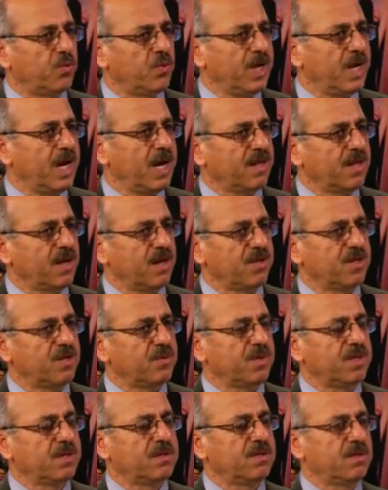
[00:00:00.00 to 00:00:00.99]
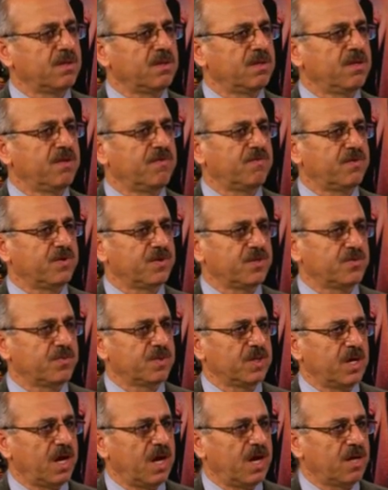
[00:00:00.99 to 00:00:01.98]
had a little bit difference
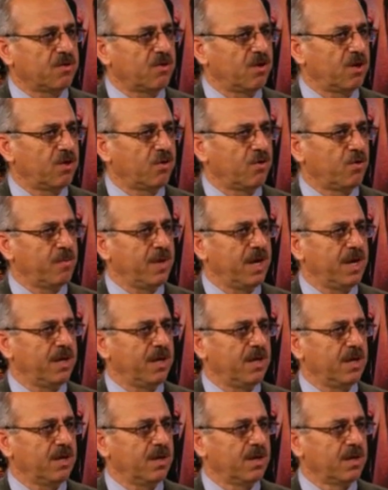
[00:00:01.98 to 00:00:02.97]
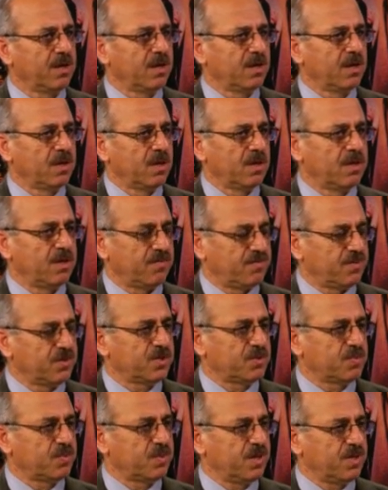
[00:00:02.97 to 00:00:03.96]
with Ayatollah Khomeini, the
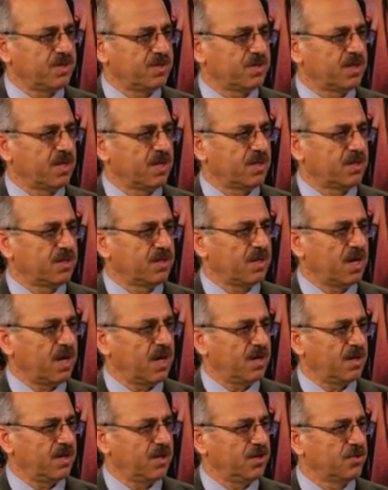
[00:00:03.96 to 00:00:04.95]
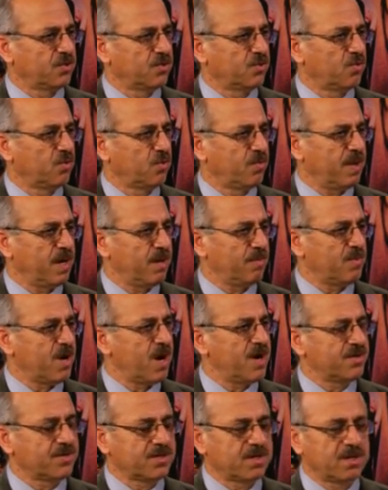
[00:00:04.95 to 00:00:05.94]
first president, and his group and
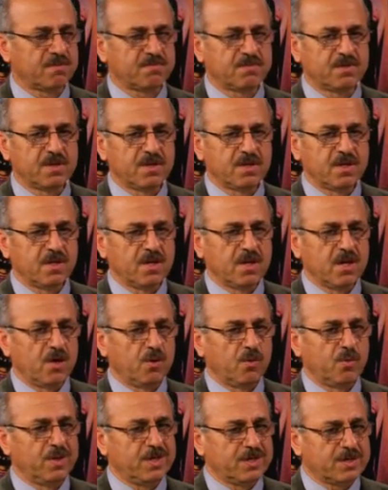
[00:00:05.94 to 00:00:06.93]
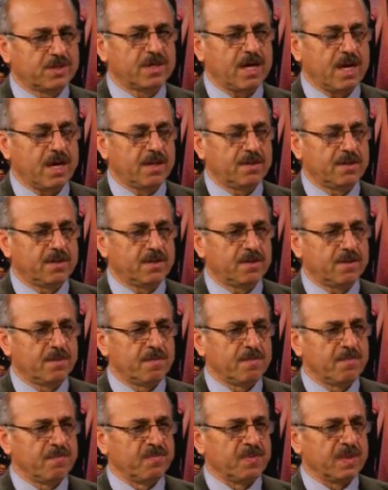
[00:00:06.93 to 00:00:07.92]
myself. We said
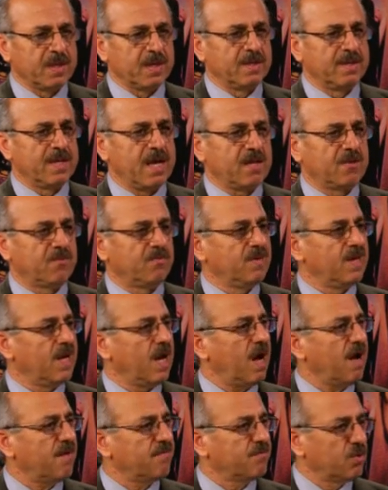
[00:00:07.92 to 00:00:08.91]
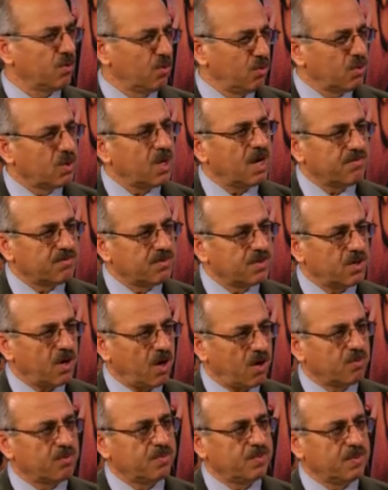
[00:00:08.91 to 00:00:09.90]
that we have to look after
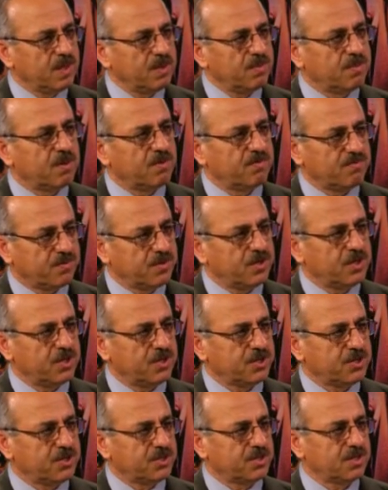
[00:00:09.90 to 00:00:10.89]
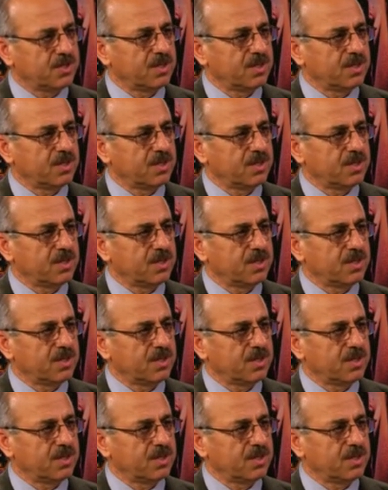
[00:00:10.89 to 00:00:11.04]
our people first